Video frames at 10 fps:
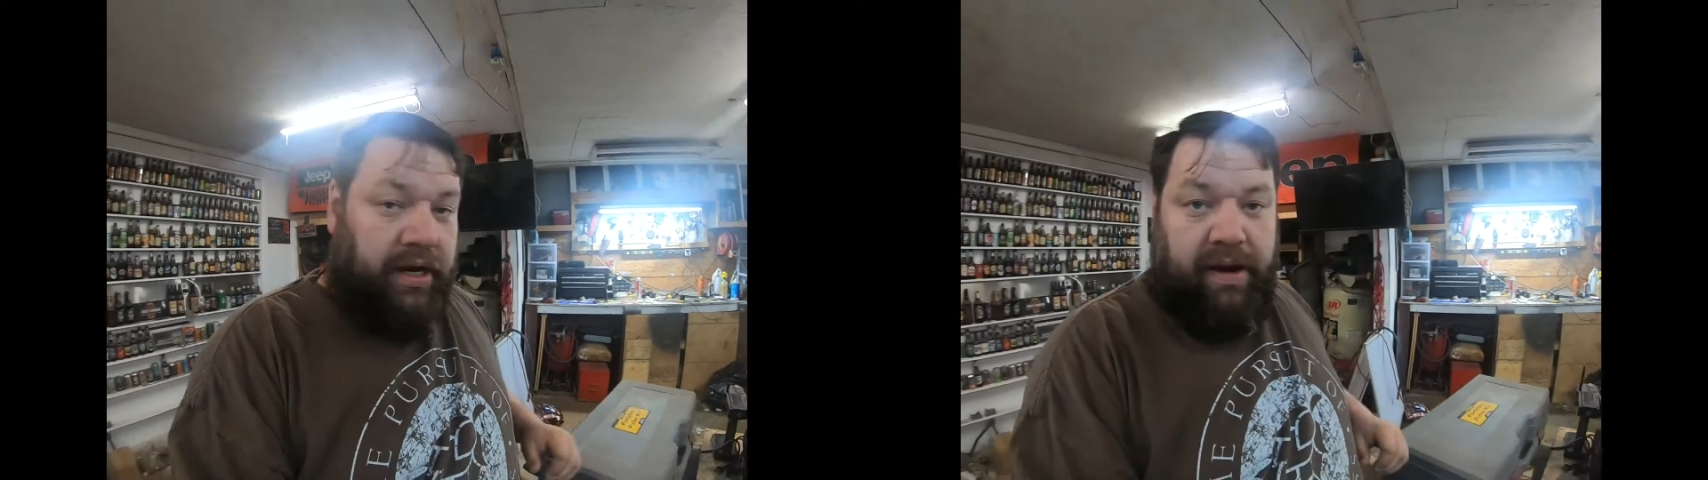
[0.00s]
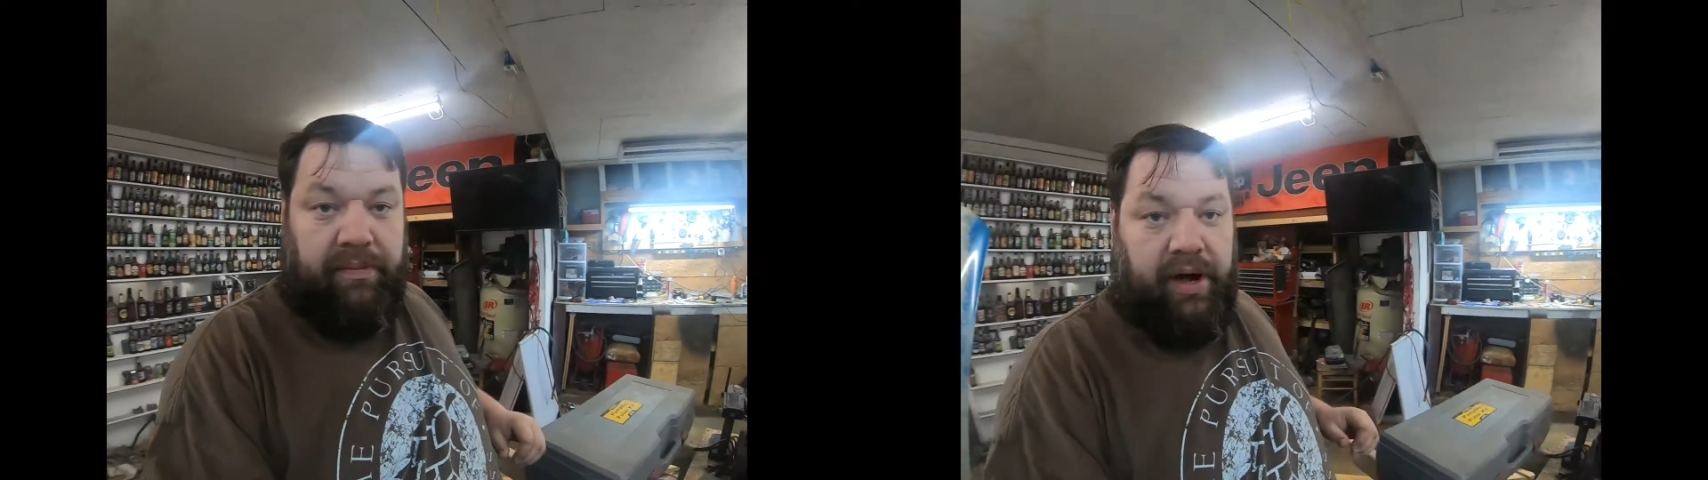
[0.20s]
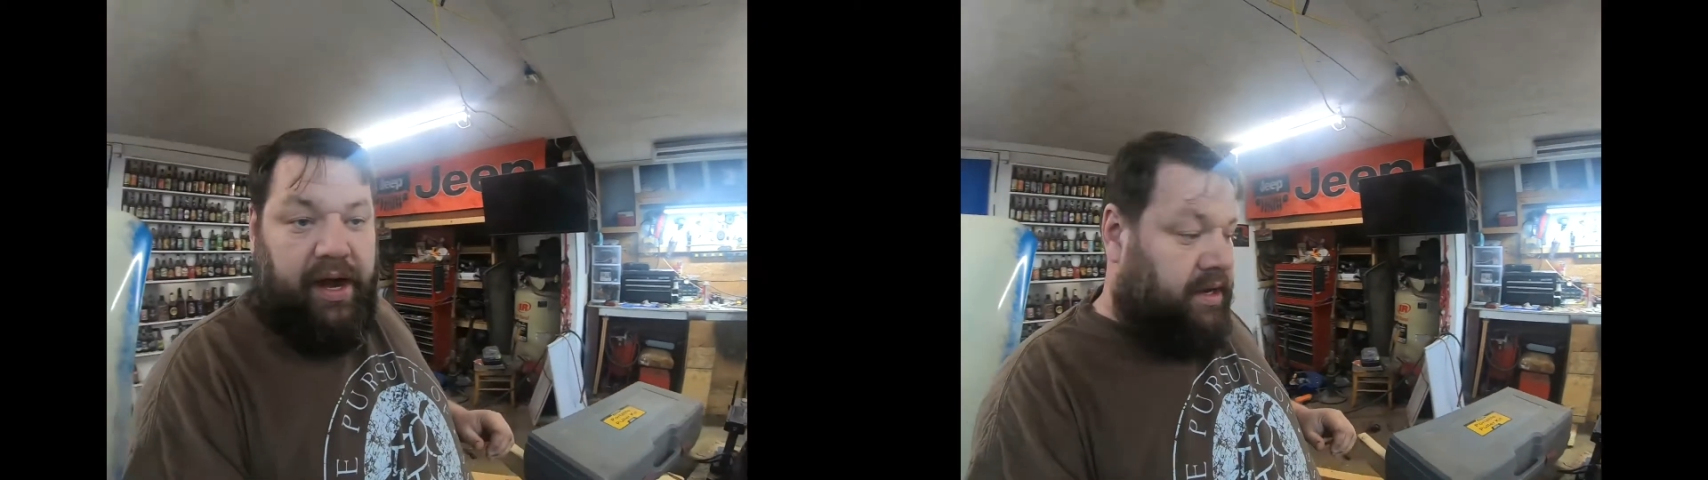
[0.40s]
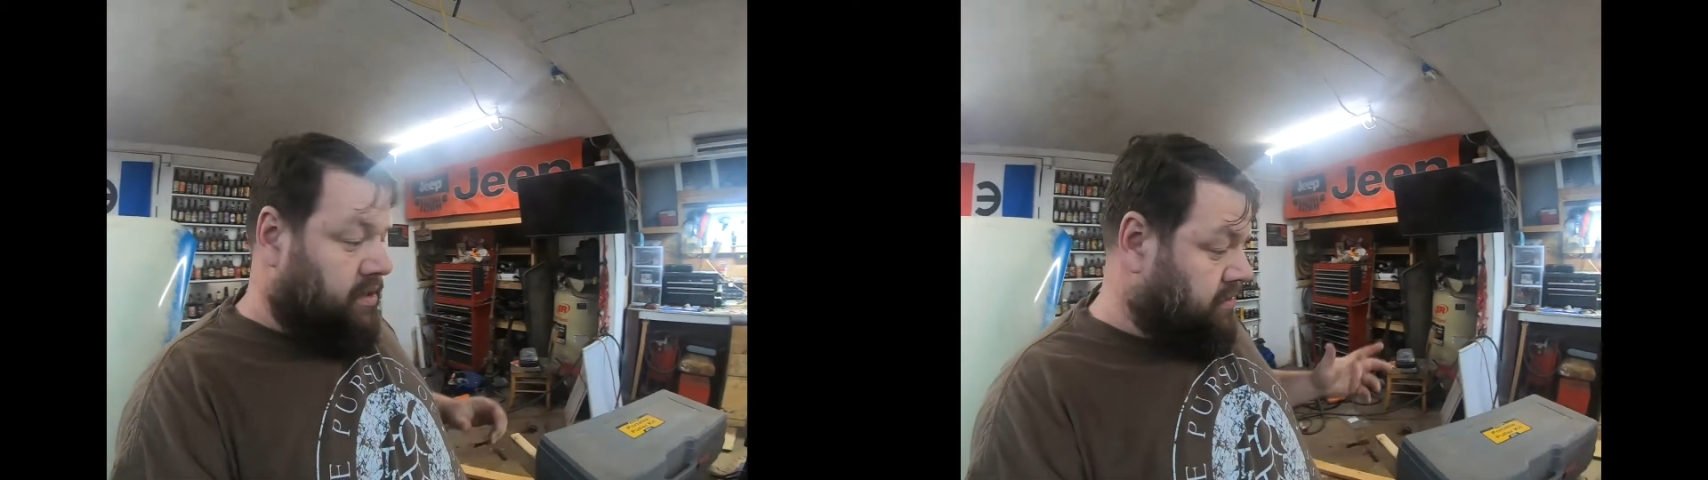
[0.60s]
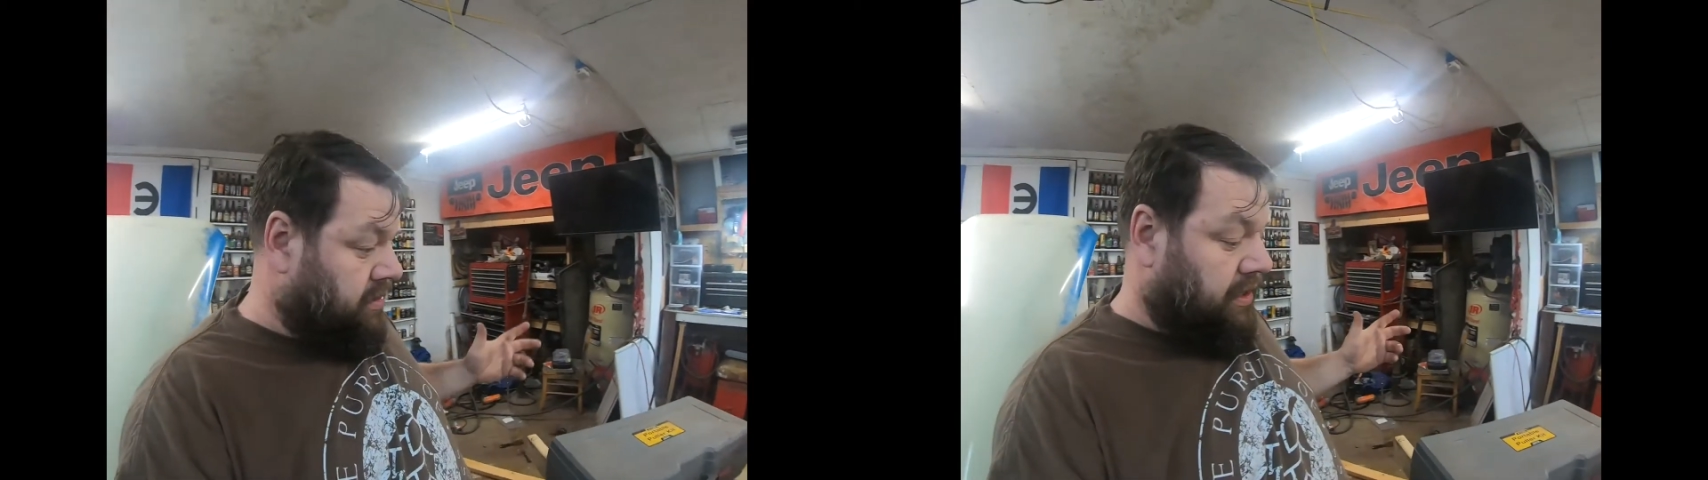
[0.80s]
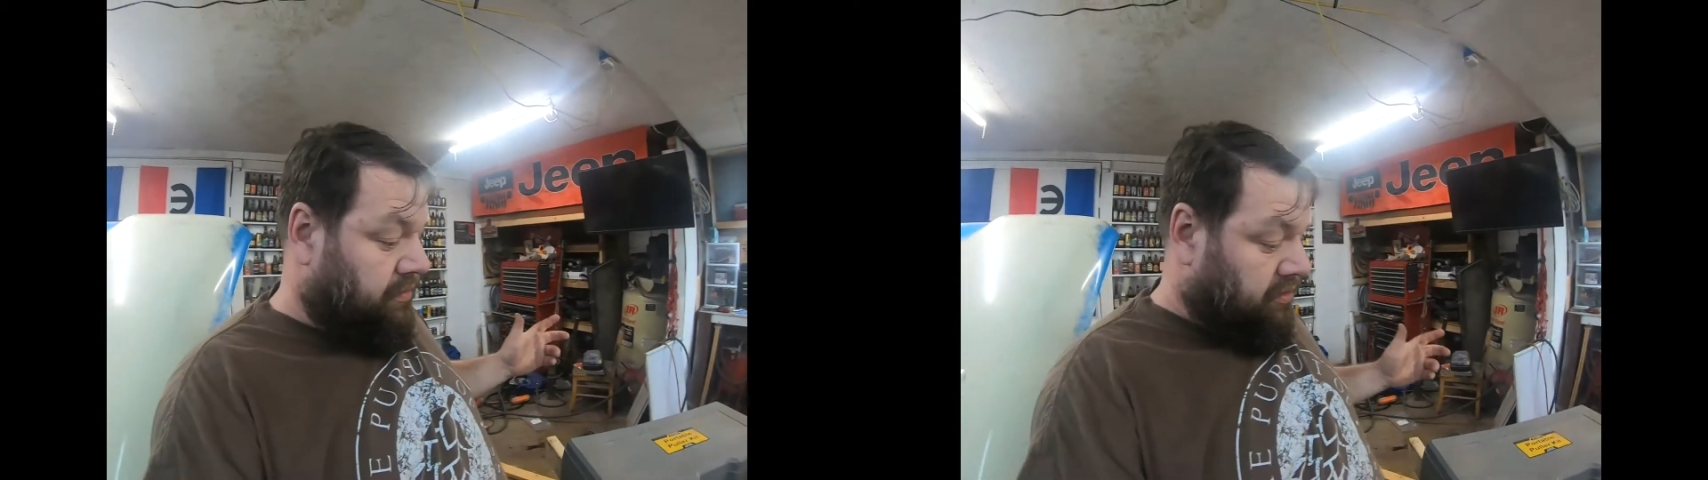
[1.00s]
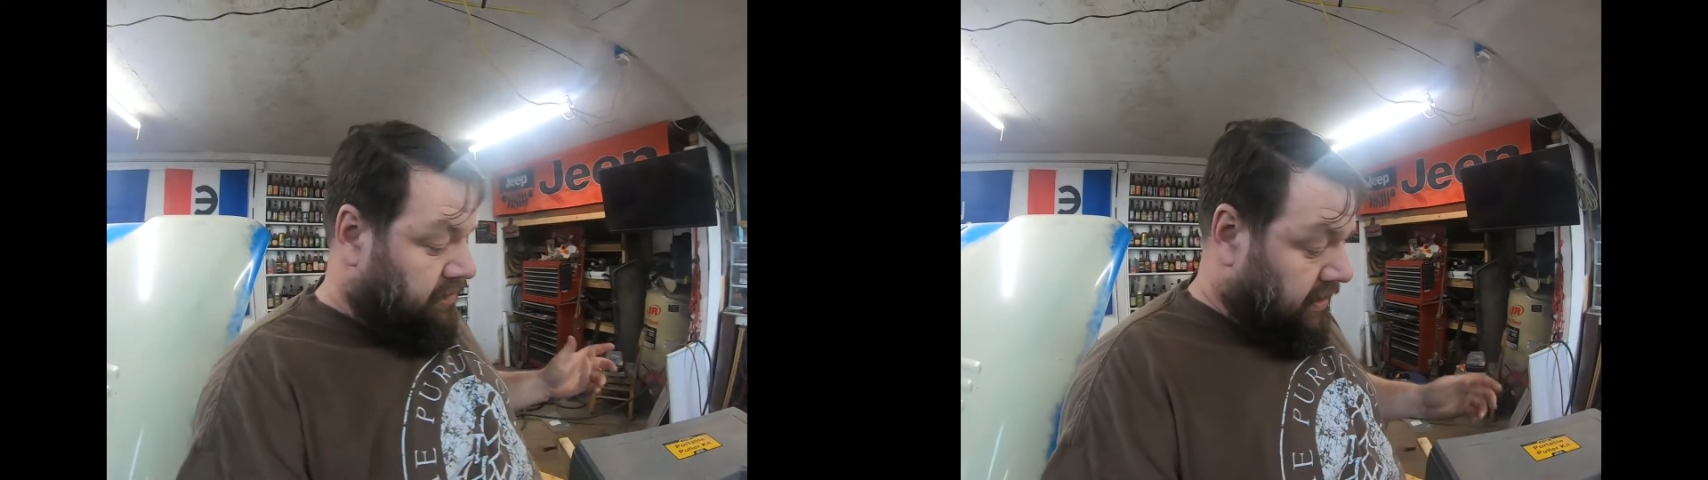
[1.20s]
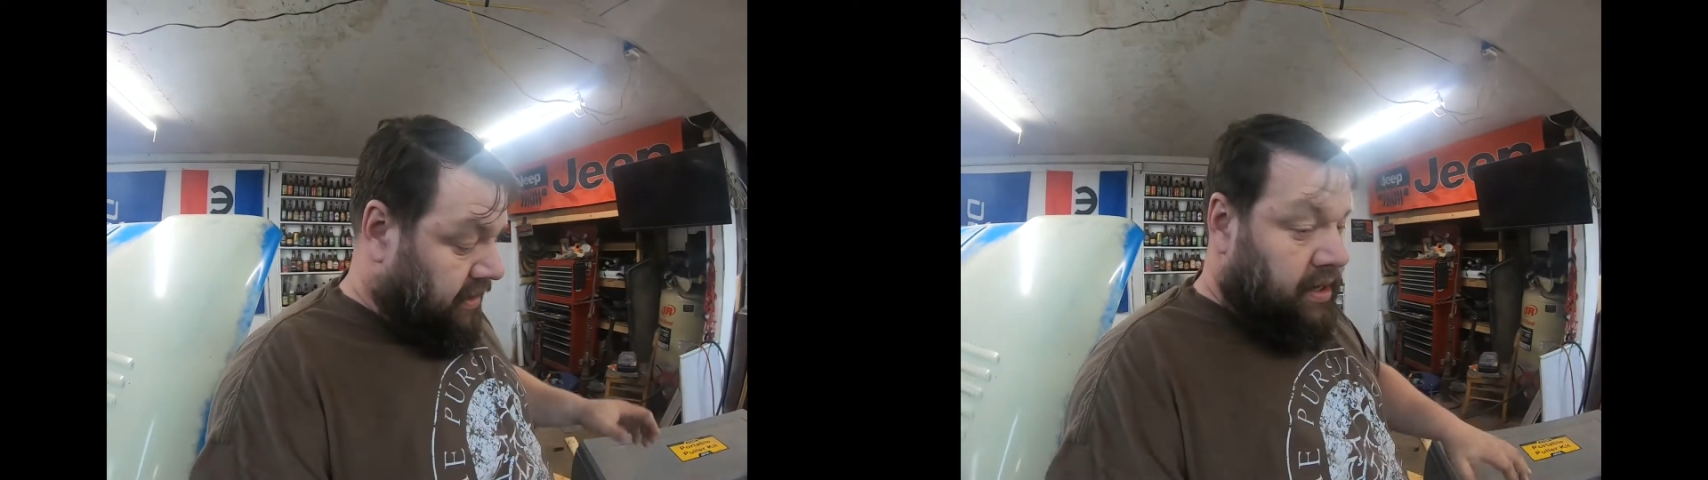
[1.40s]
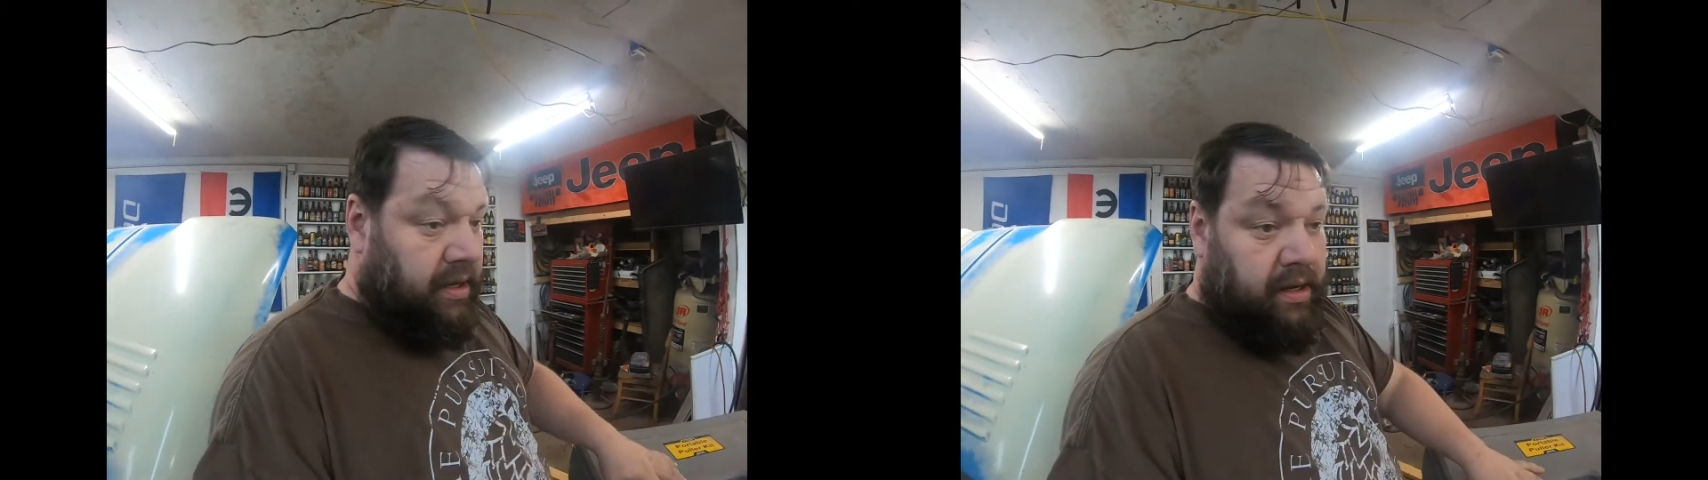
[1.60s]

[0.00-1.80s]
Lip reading: name brand, it would have been